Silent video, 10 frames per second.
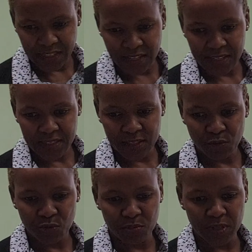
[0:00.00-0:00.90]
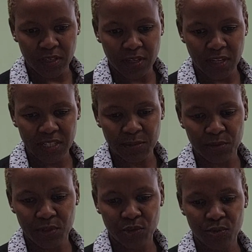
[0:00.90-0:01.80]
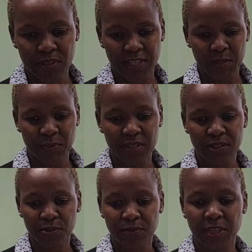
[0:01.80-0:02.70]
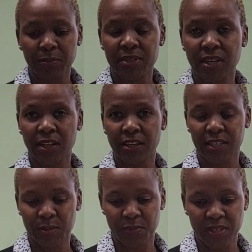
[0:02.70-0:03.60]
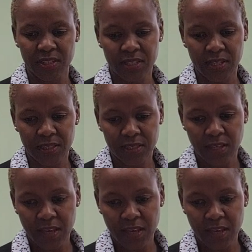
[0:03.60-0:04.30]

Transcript: in assets could be attributed to the suspension of capital expenditures